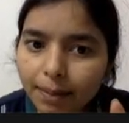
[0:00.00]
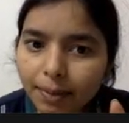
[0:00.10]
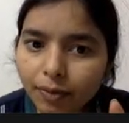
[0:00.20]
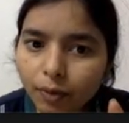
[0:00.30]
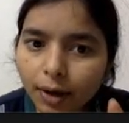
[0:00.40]

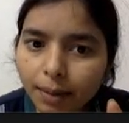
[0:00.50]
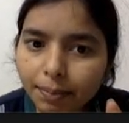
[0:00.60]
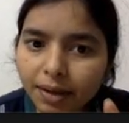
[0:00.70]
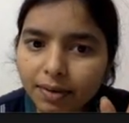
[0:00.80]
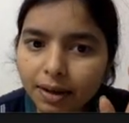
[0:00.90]
so
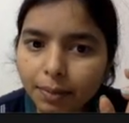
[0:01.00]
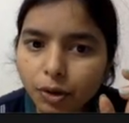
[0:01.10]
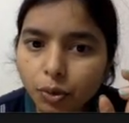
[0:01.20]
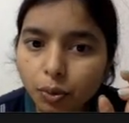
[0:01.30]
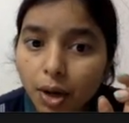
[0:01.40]
a will be
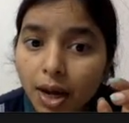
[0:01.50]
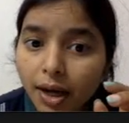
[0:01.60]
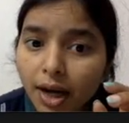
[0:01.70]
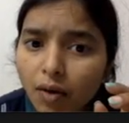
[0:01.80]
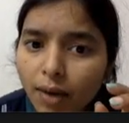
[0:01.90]
4 and b
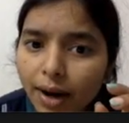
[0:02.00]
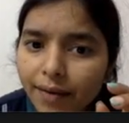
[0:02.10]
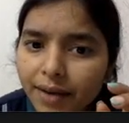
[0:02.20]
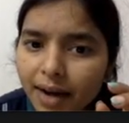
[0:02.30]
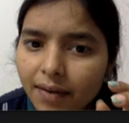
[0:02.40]
will be
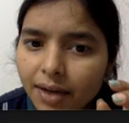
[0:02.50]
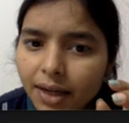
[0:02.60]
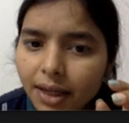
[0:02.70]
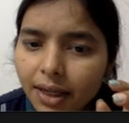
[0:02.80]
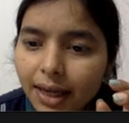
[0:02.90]
2.
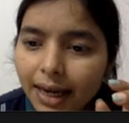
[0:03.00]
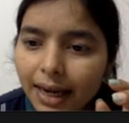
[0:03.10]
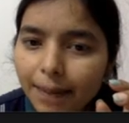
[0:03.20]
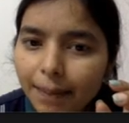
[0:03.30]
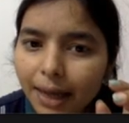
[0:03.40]
Now why we
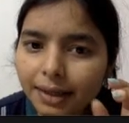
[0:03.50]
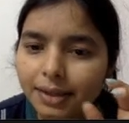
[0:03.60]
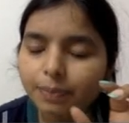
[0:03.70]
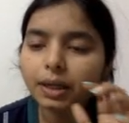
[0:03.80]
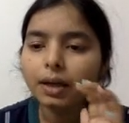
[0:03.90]
have written here